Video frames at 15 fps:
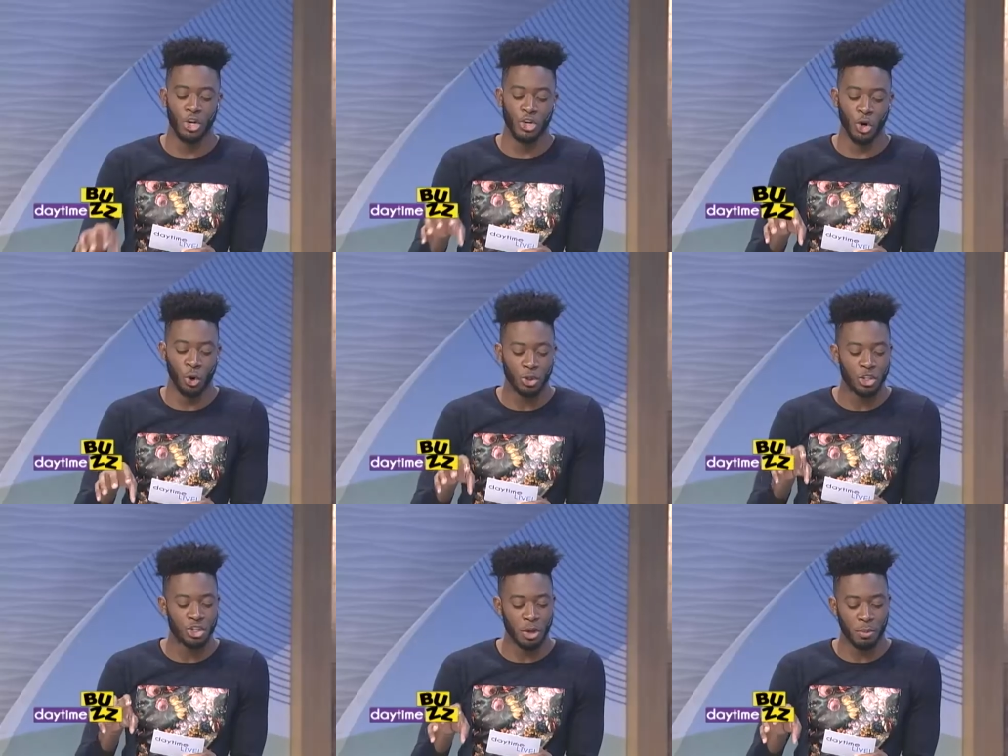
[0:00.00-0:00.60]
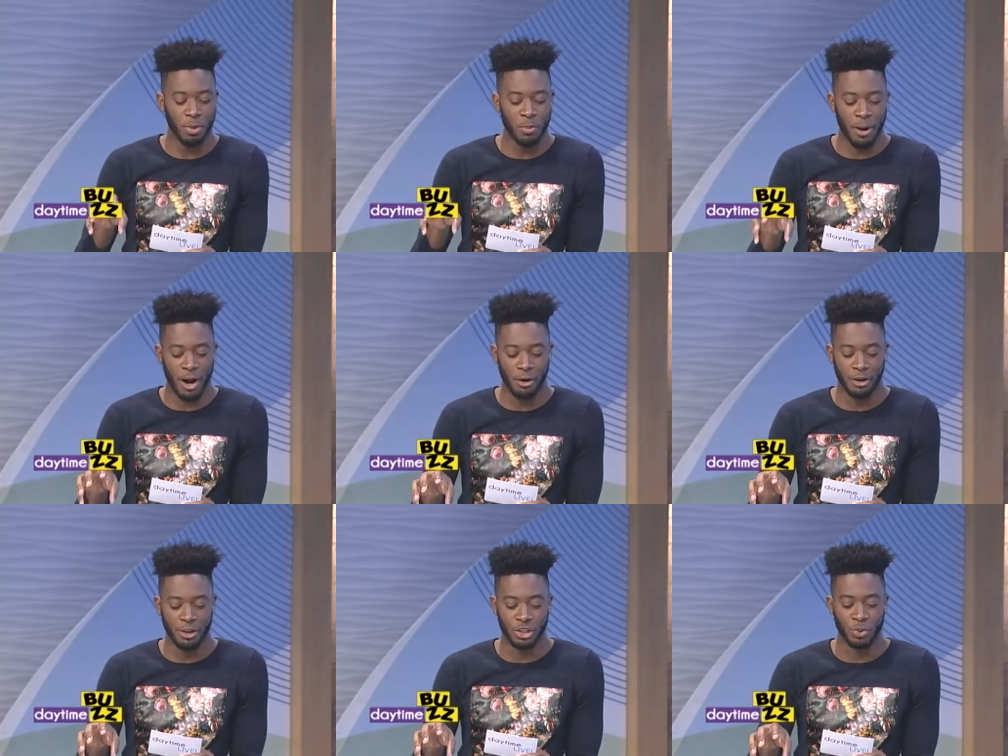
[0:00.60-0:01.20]
don't trouble
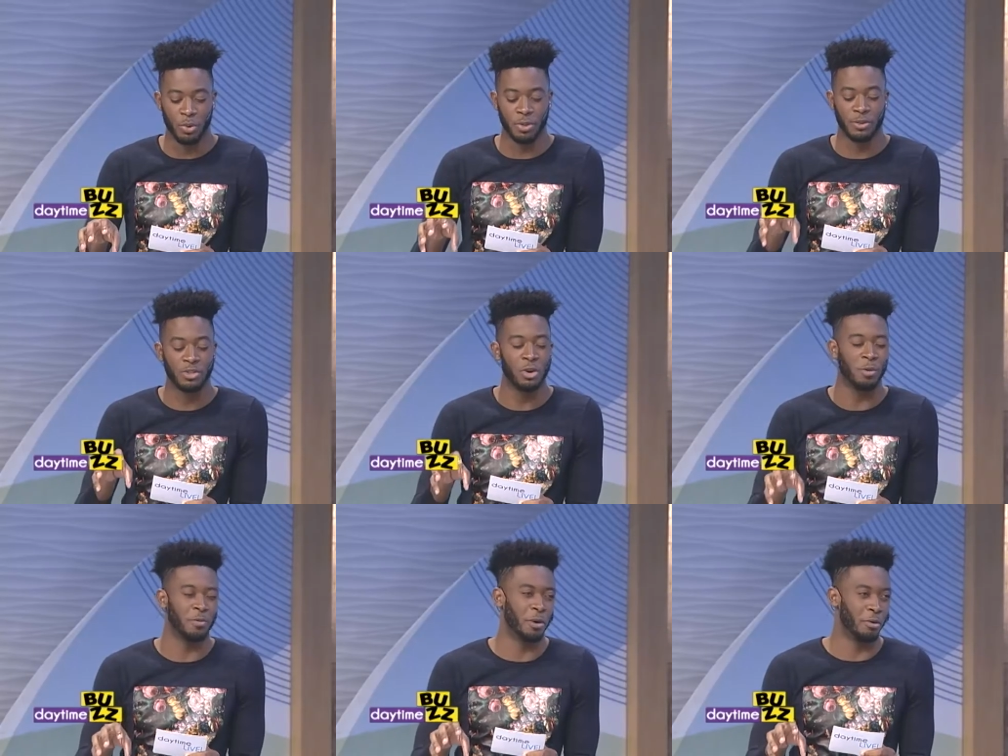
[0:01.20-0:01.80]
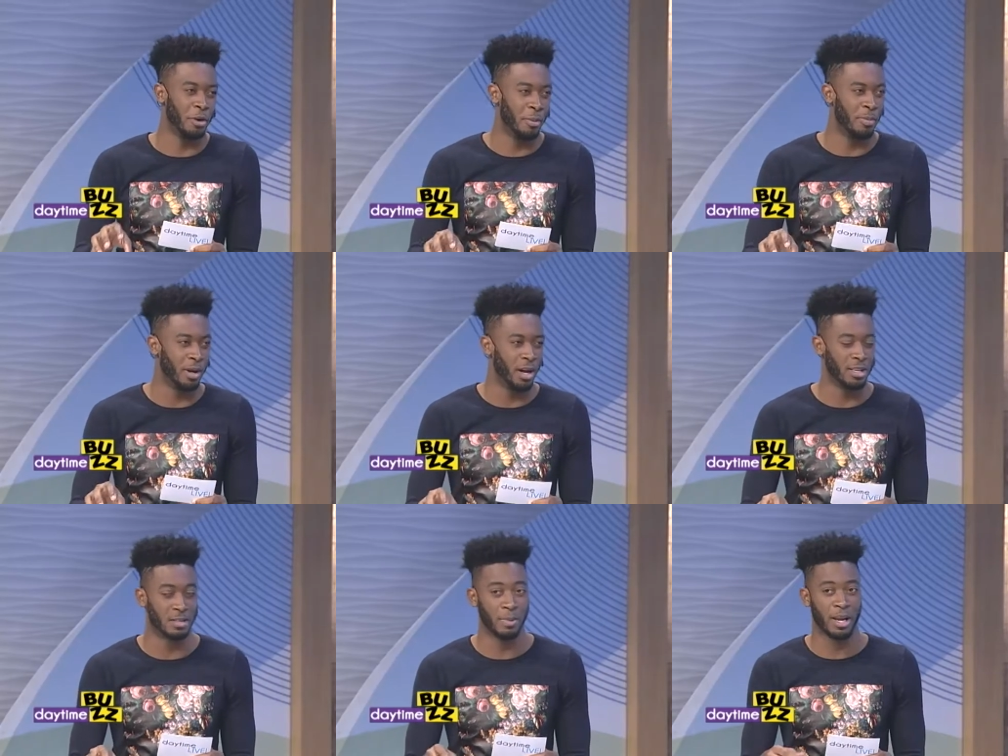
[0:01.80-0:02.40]
marriage with tougher rape
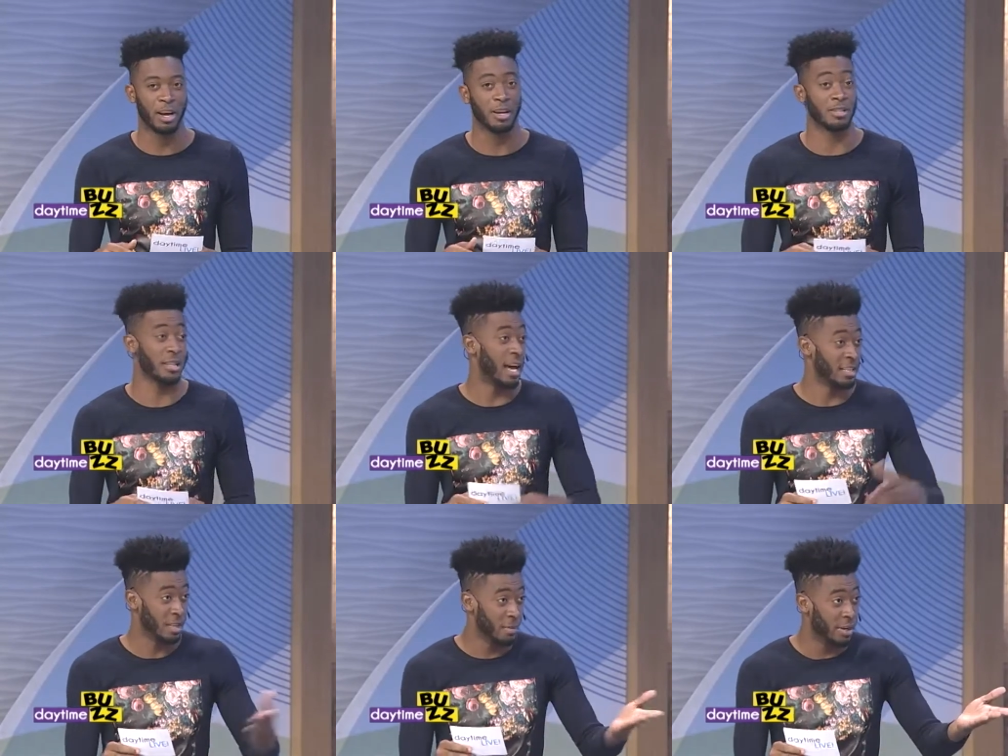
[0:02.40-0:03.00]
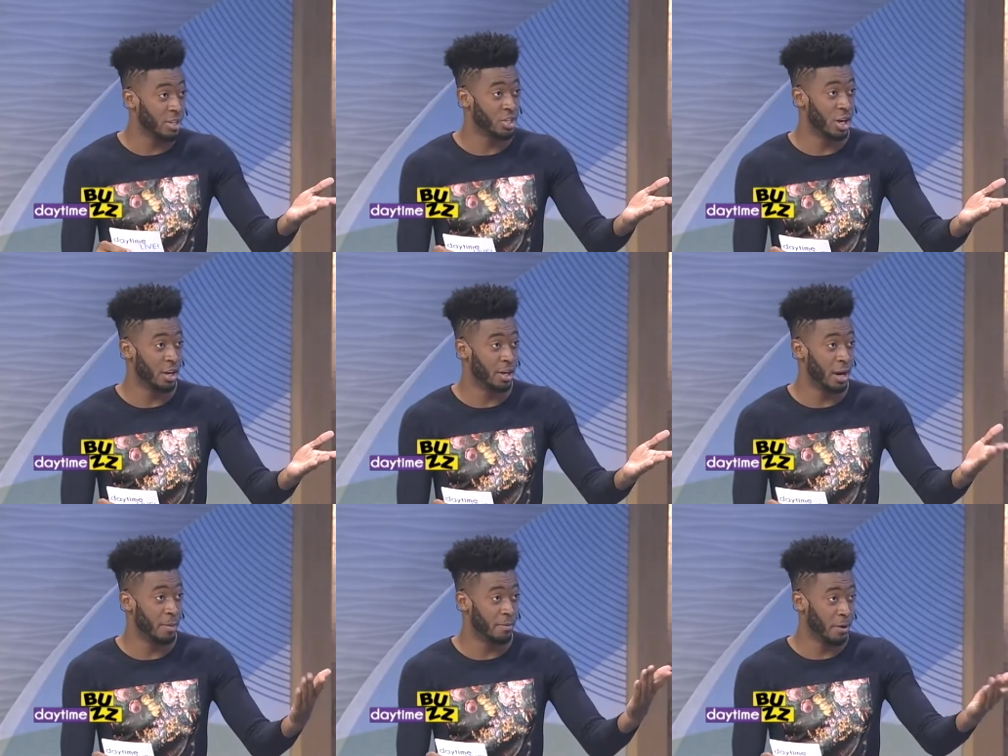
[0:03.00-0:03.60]
laws because, as I
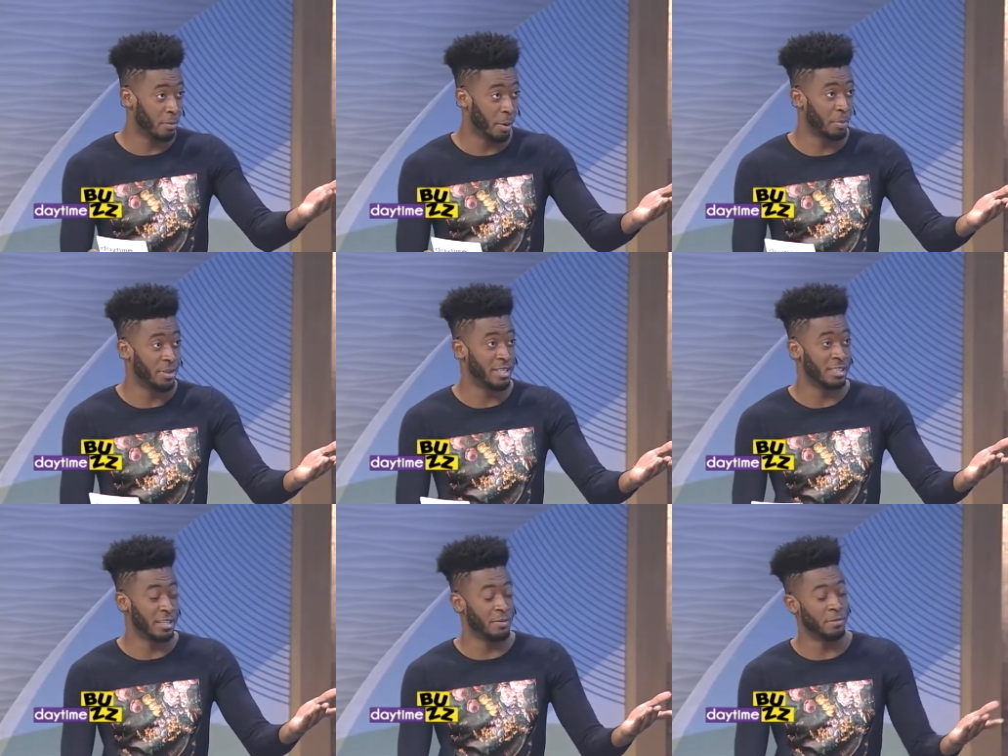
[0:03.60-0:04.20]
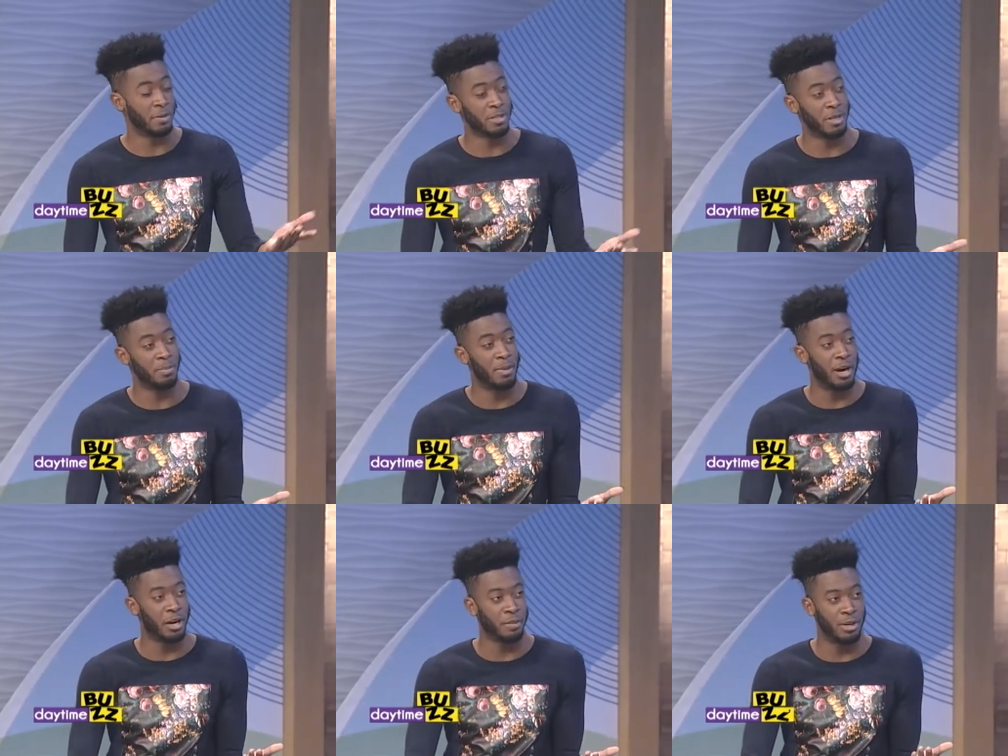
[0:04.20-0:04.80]
mentioned, um, Philippa presented in front of the
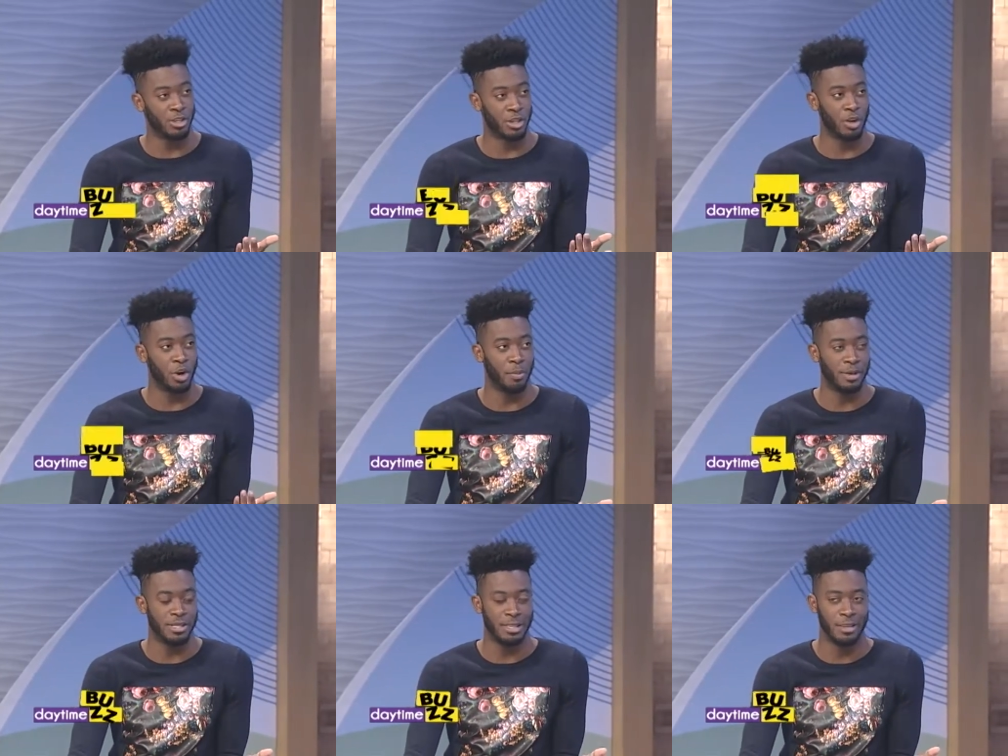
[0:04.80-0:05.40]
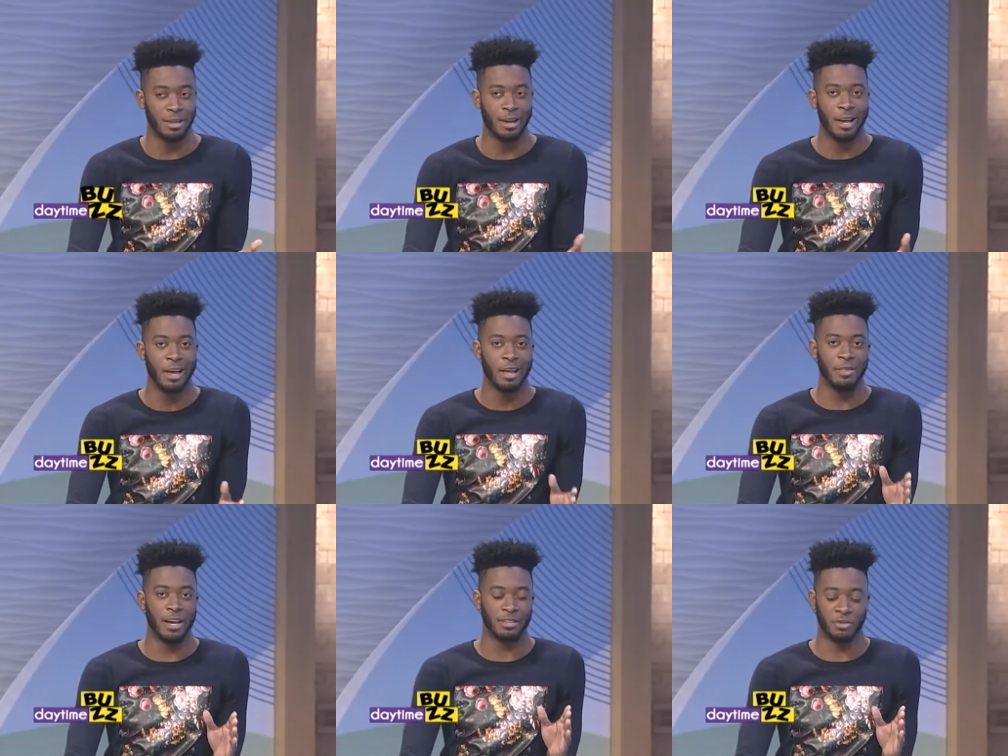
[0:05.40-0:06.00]
parliamentary mm. committee
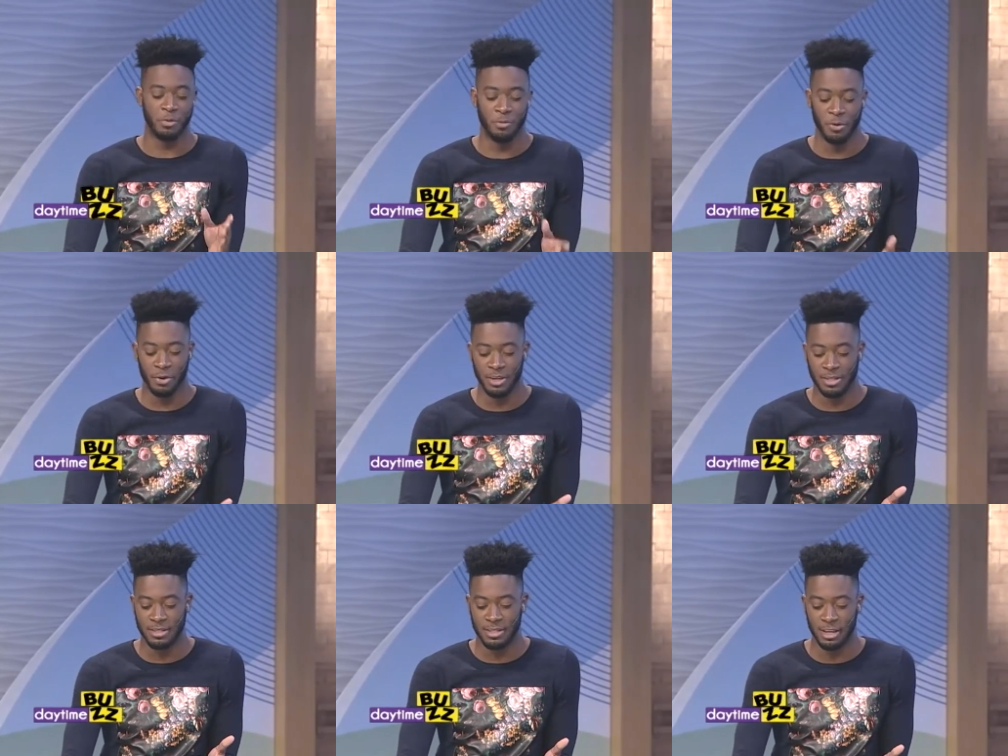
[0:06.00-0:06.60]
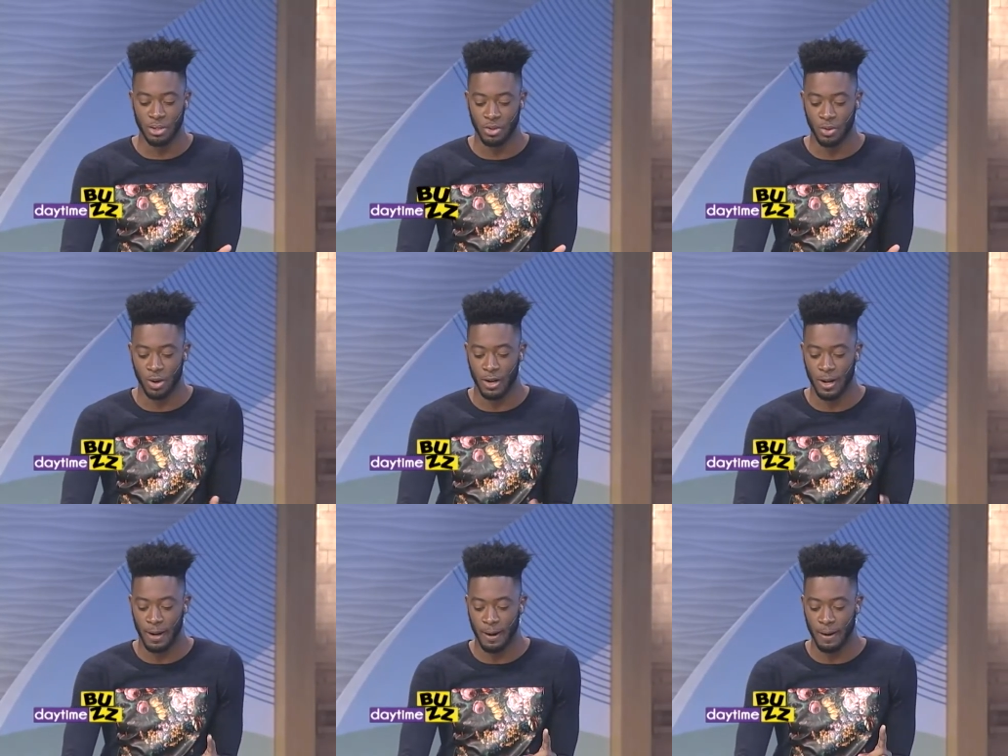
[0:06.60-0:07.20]
that's reviewing the
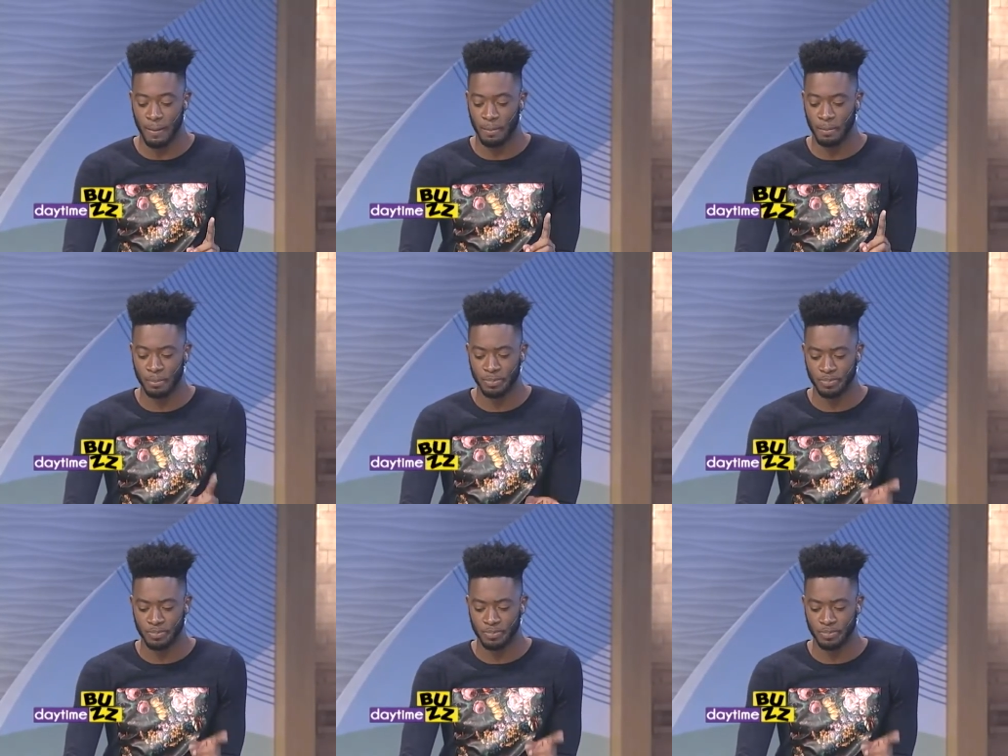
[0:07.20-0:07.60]
sexual um,